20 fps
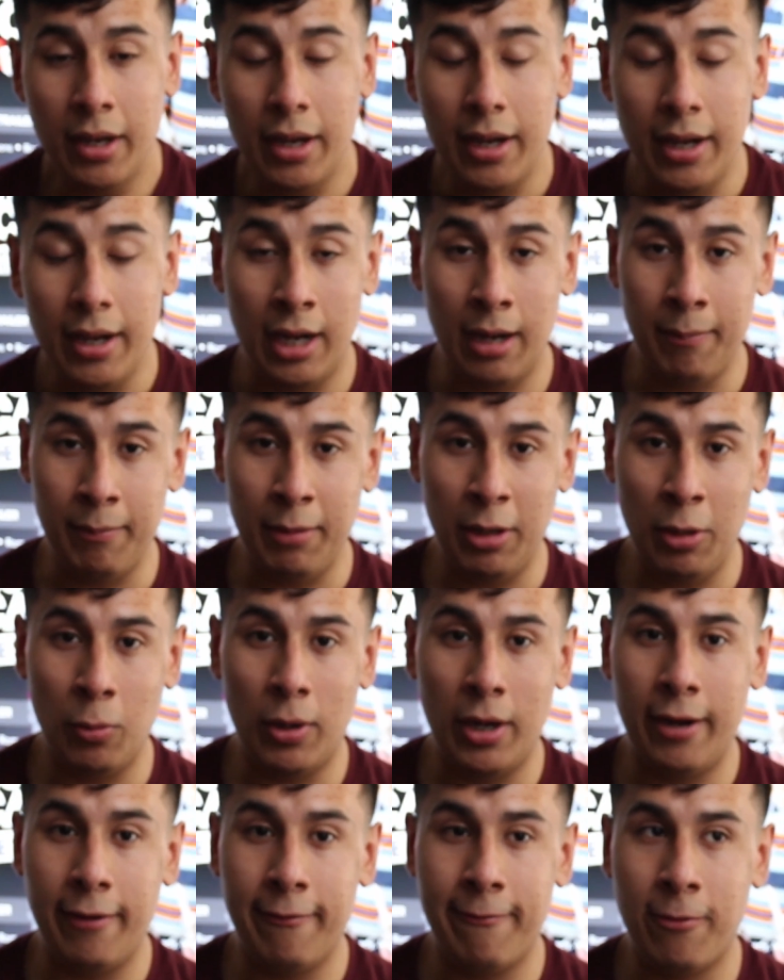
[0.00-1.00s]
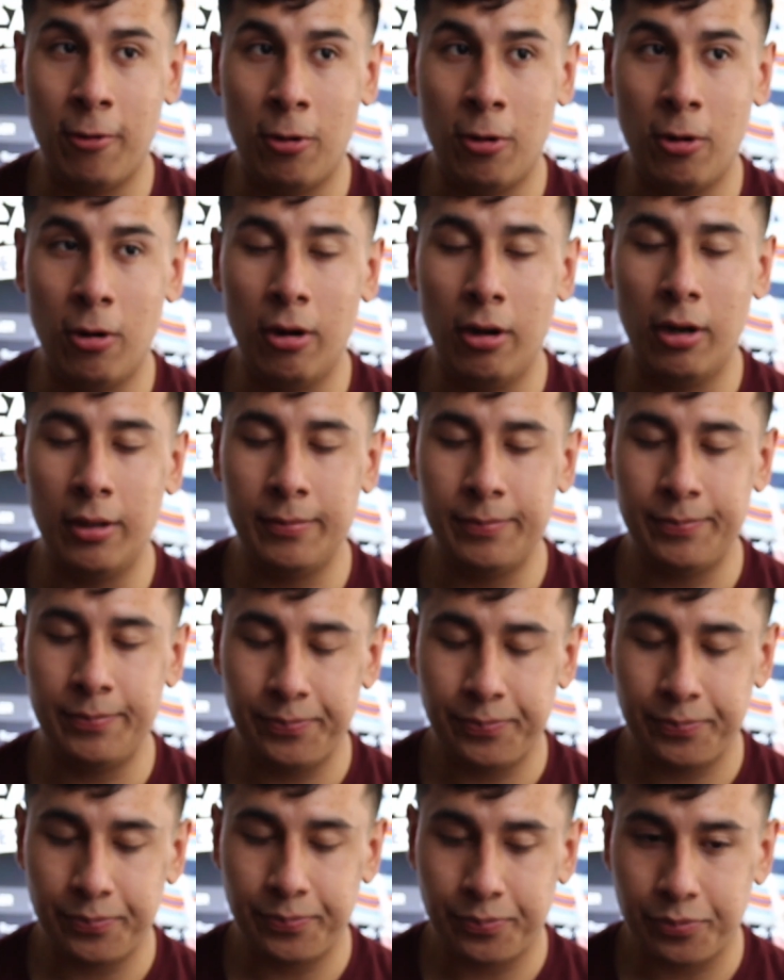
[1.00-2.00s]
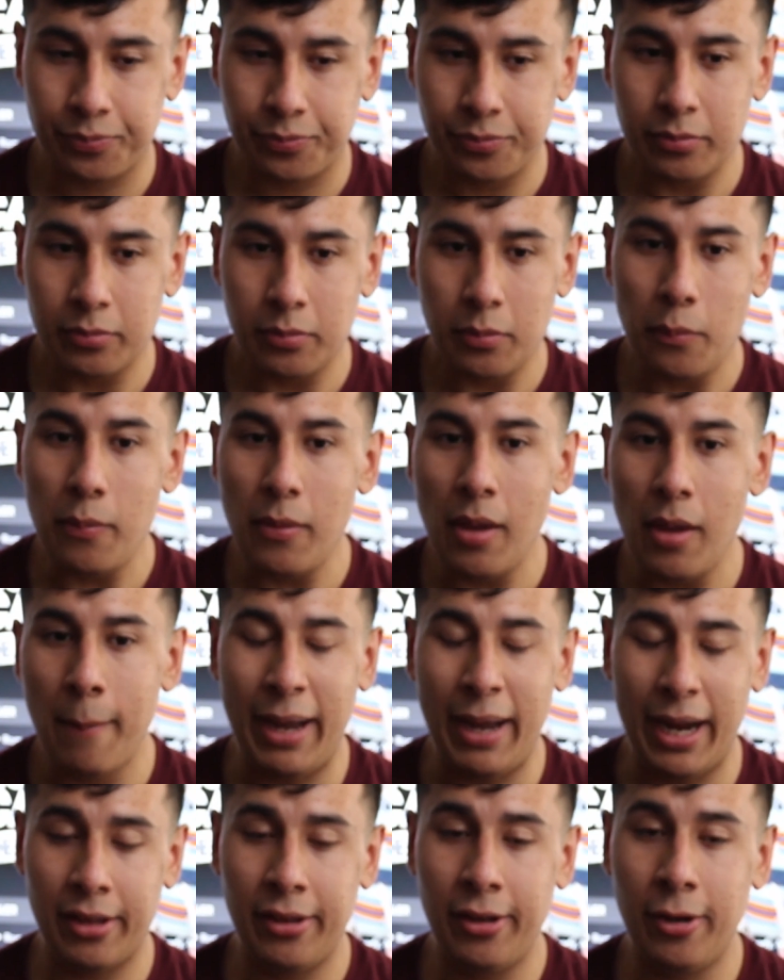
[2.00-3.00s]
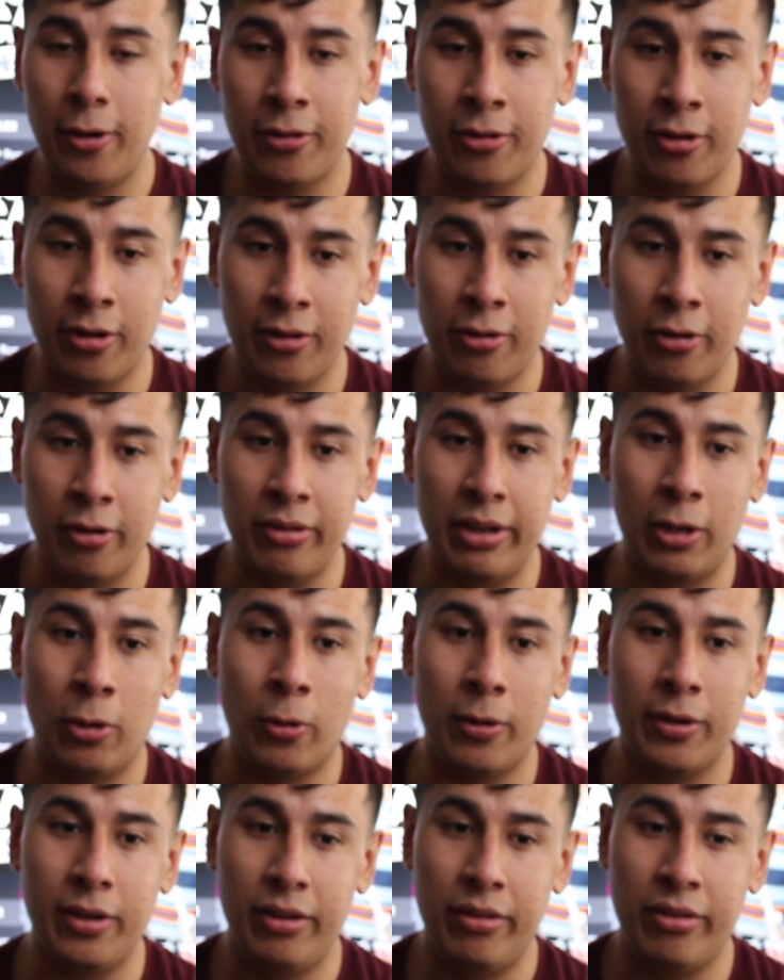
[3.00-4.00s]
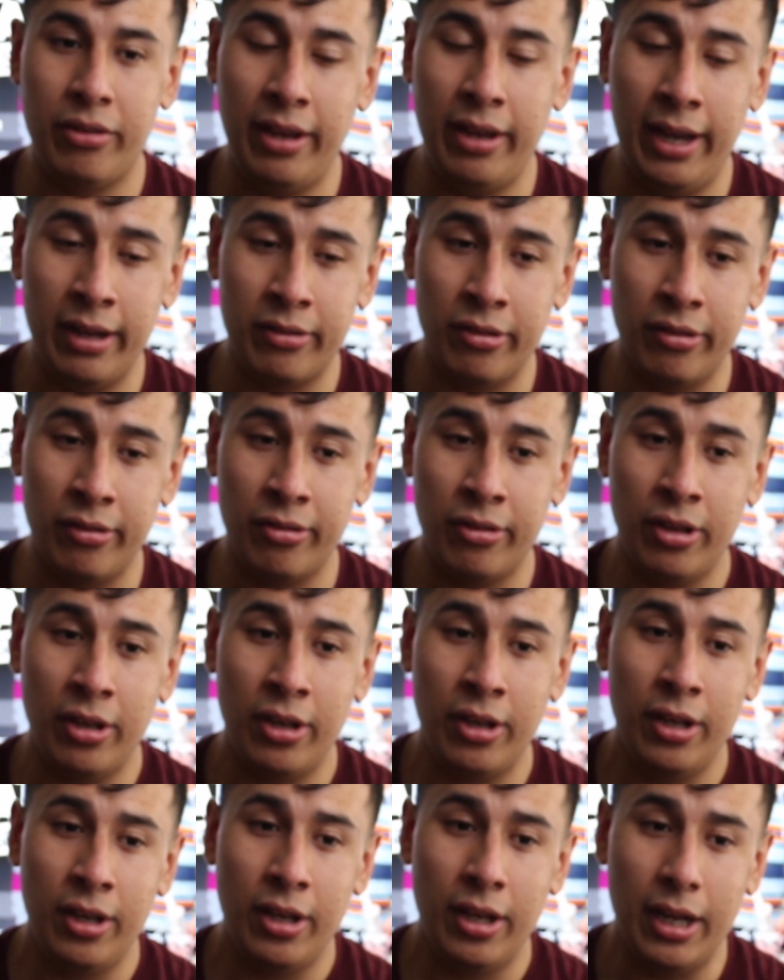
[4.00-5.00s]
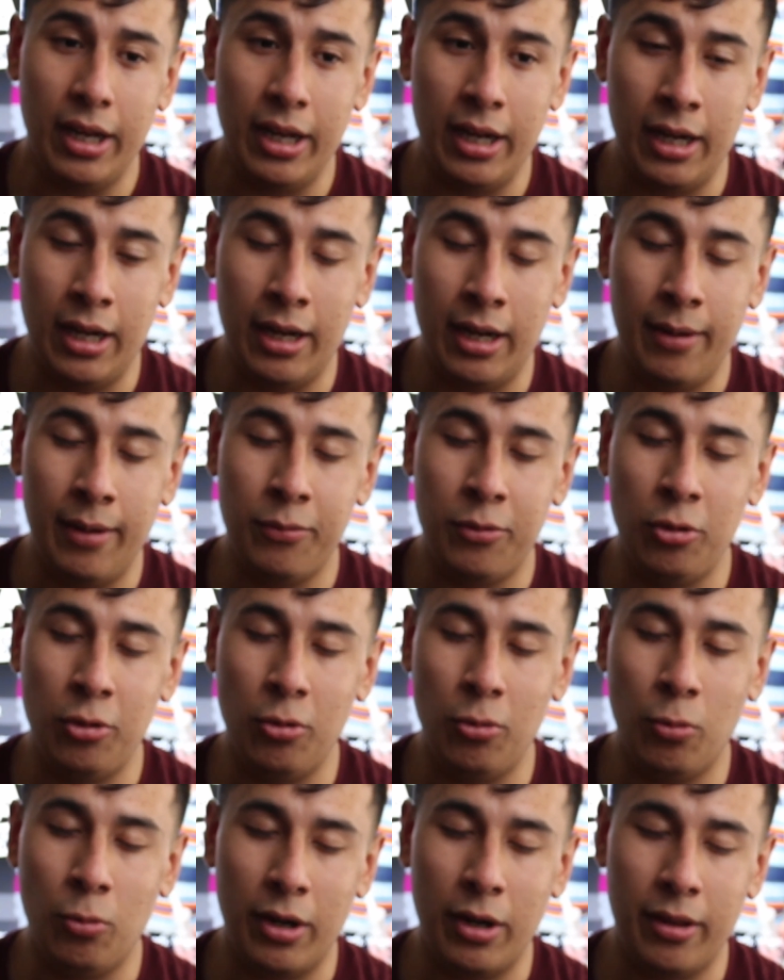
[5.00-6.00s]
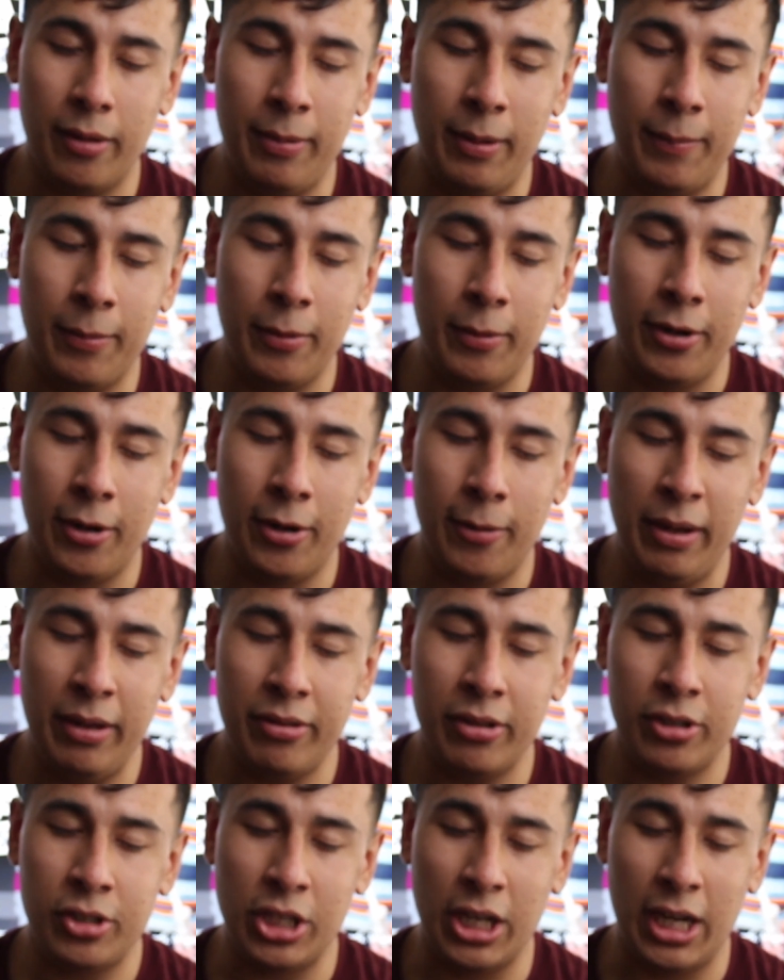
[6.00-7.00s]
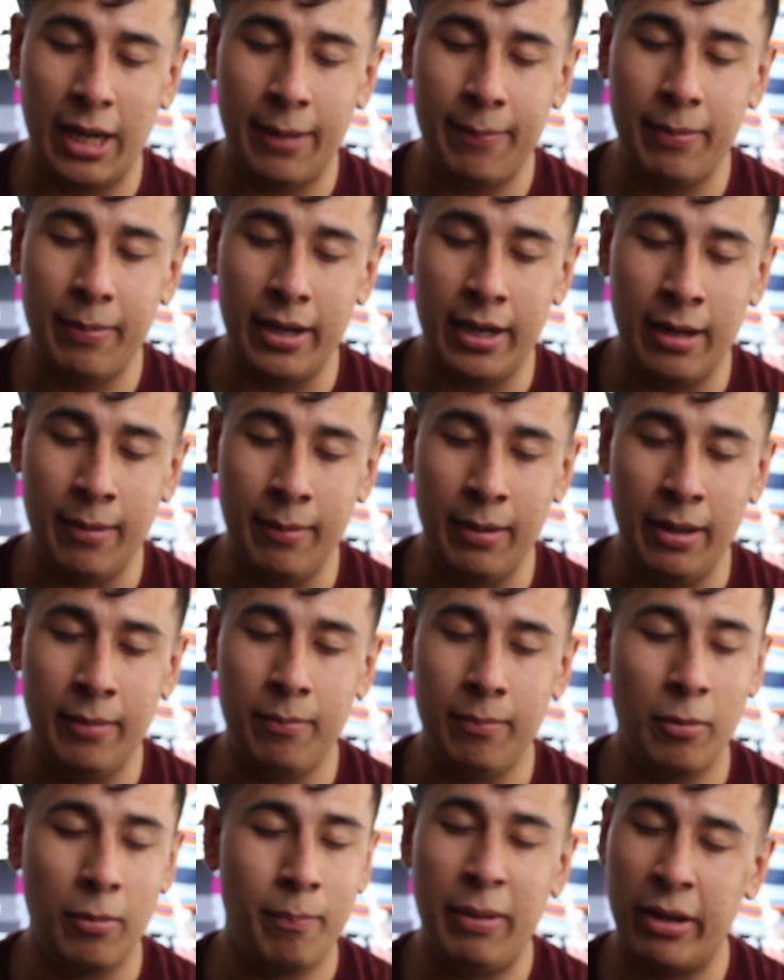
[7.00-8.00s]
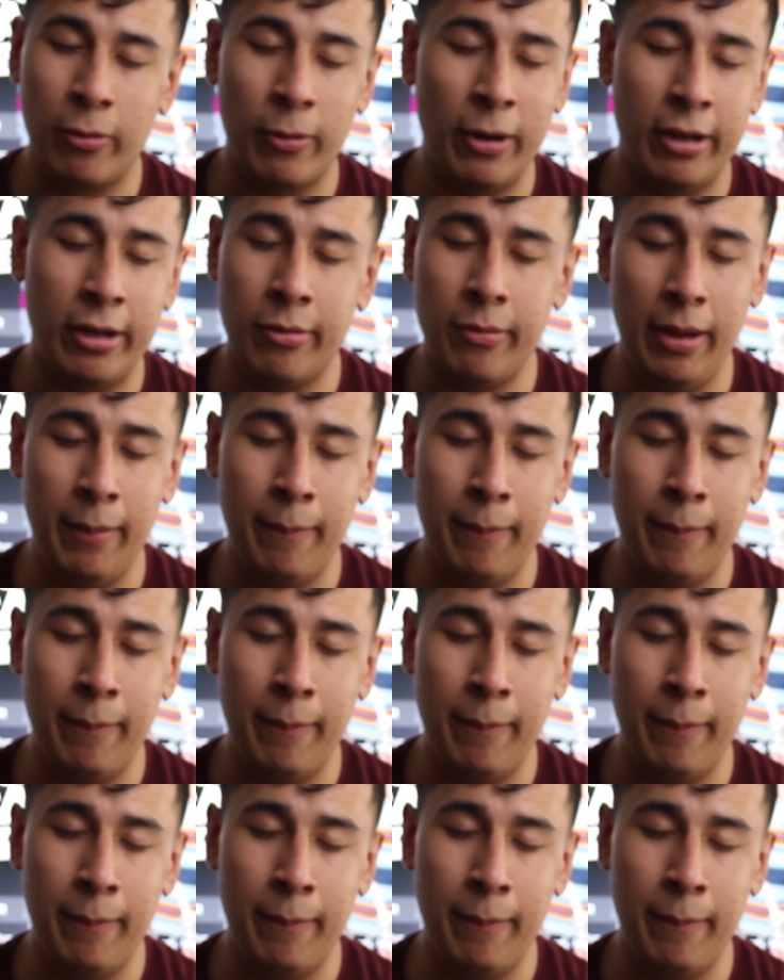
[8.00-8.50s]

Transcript: Meanwhile, for back in the auditorium, it turns out Courtney's text is to one of the people in her pizza shop Big Red's